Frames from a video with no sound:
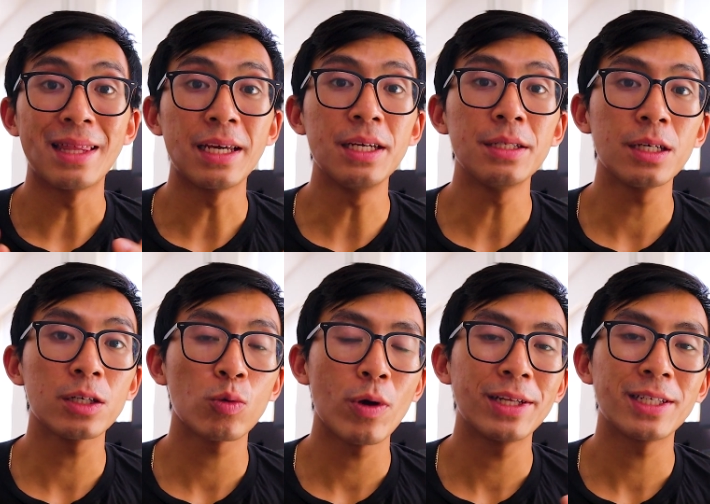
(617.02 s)
And the
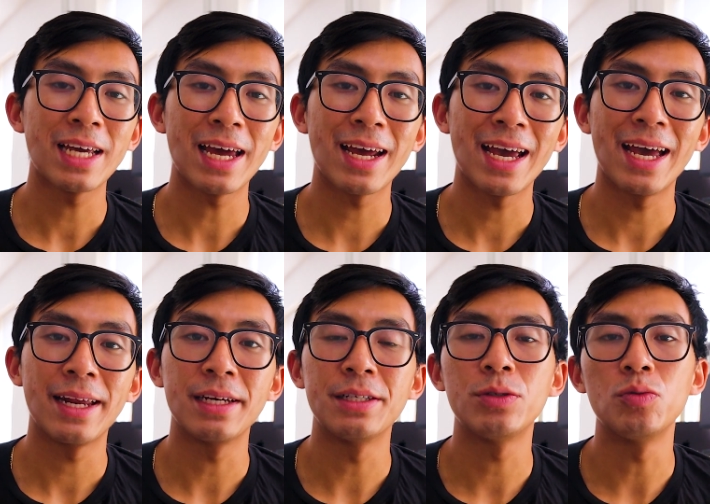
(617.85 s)
easiest way to get ahead
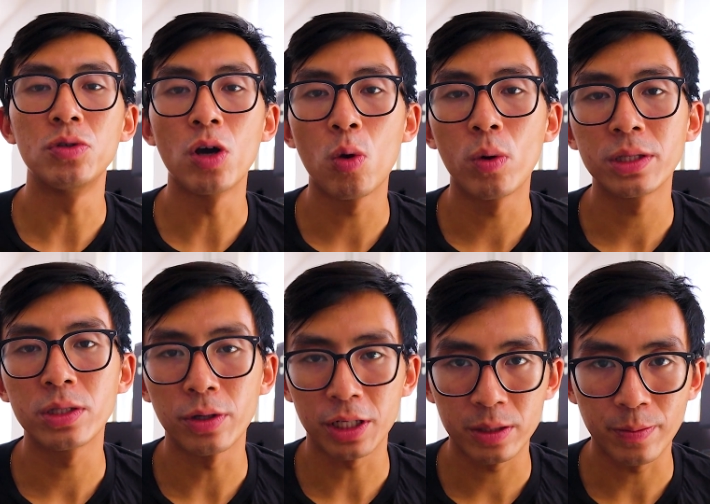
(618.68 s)
is to know what
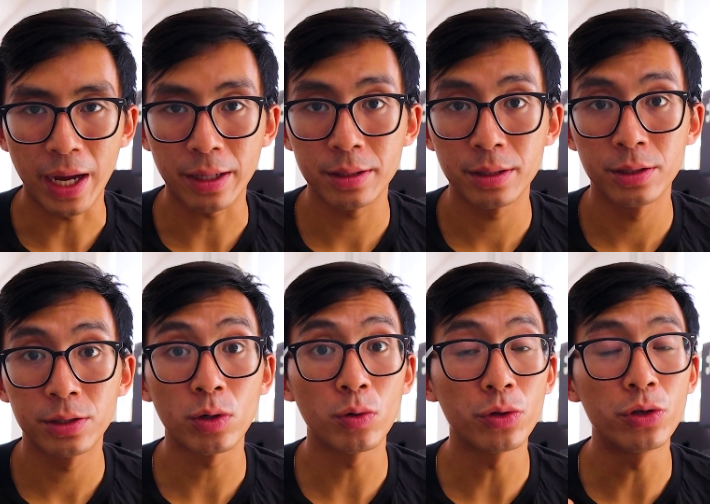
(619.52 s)
to expect
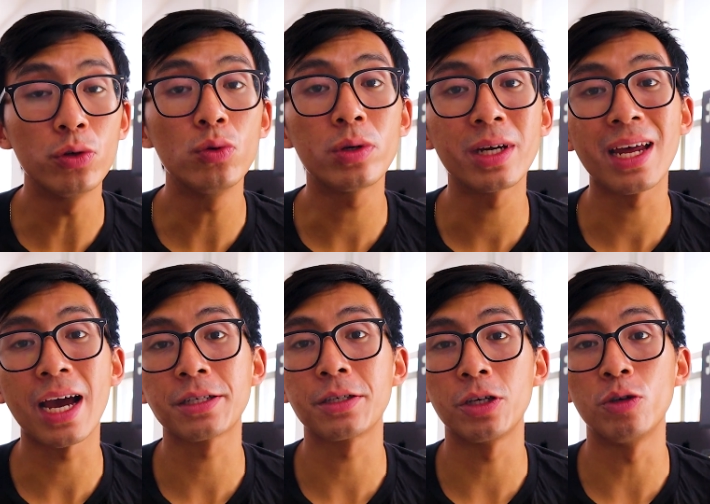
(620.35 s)
so you can
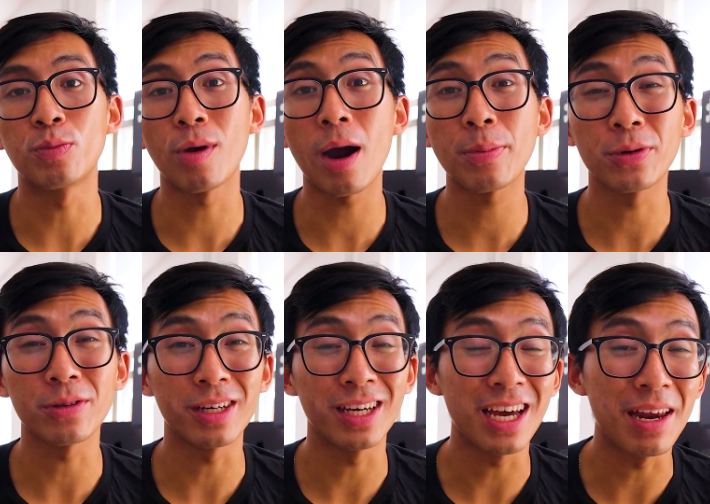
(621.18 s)
execute
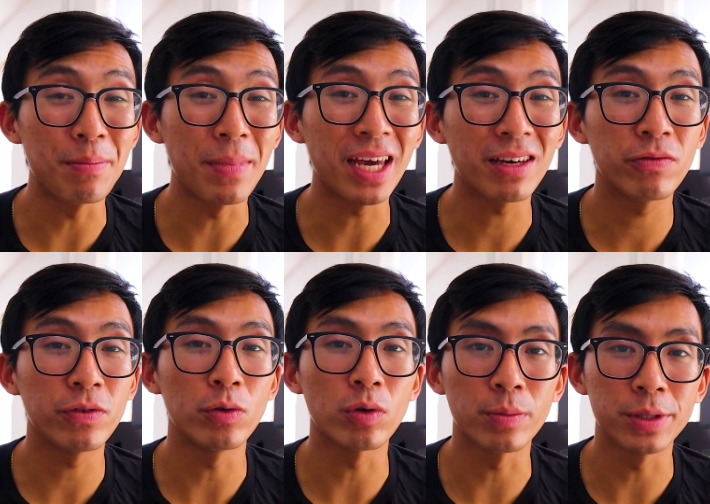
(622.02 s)
properly and make
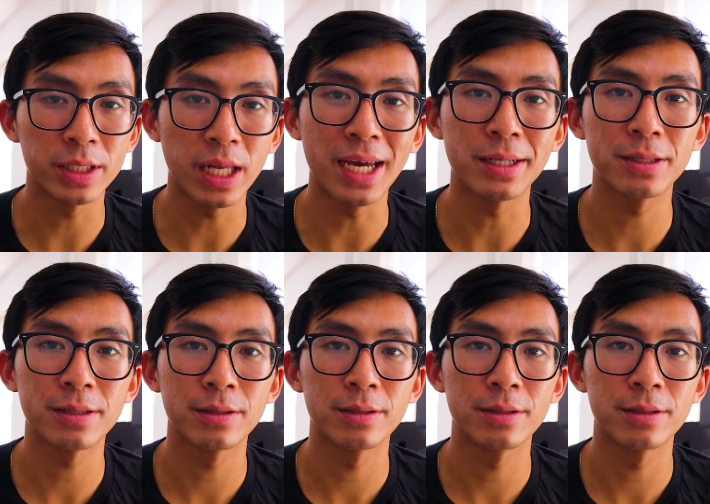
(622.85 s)
fewer mistakes.